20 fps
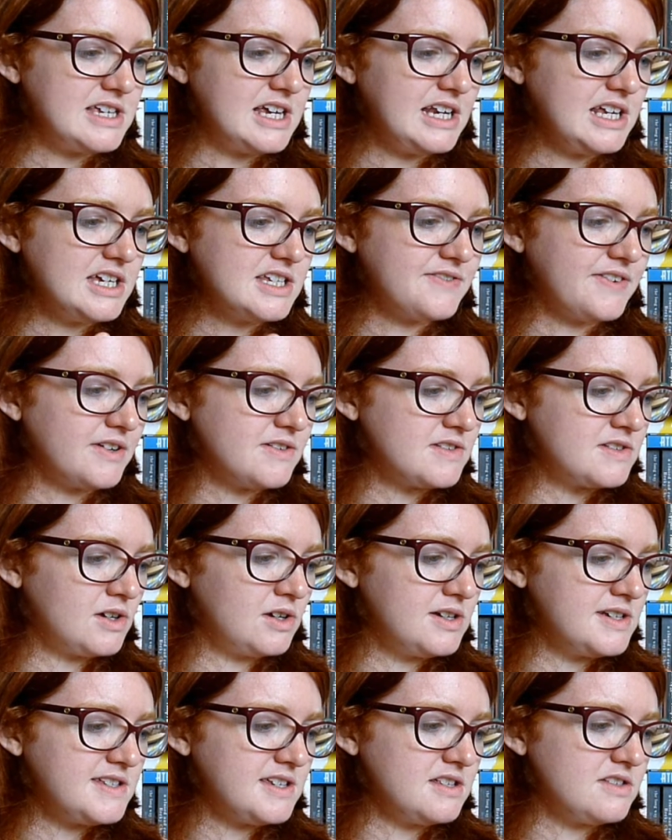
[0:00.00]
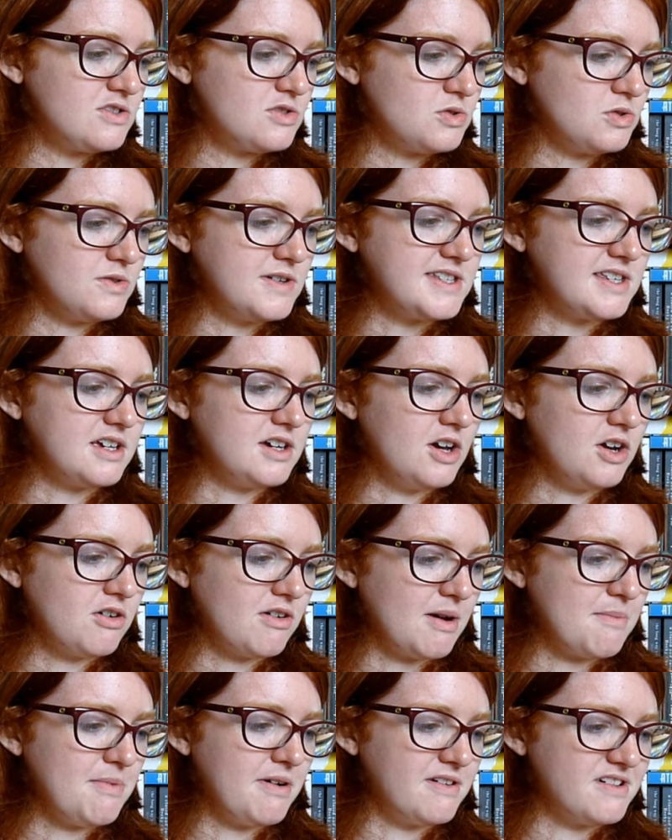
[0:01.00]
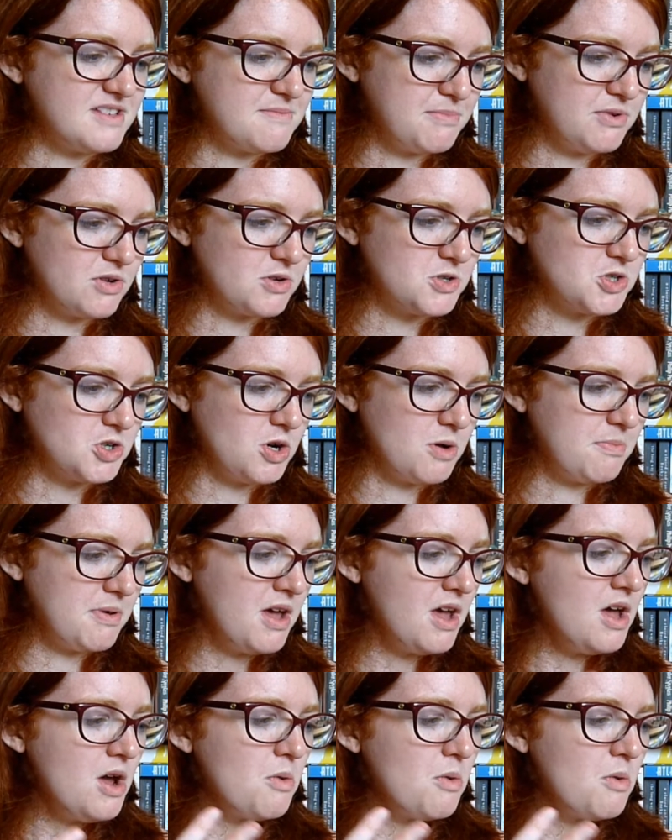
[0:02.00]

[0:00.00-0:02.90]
Tilly has found solace in stories at her grandparents' bookshop.